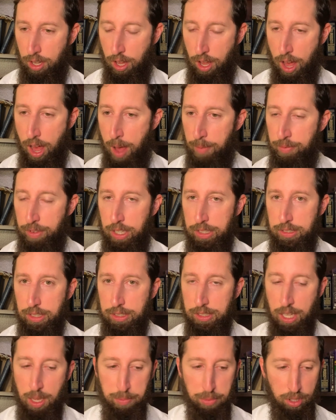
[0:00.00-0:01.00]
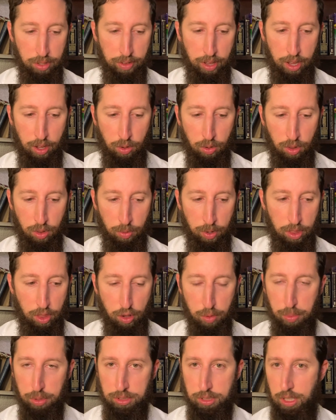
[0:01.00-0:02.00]
obvious example of how the way that
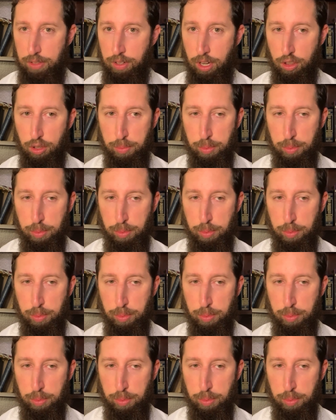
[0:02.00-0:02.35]
you perceive another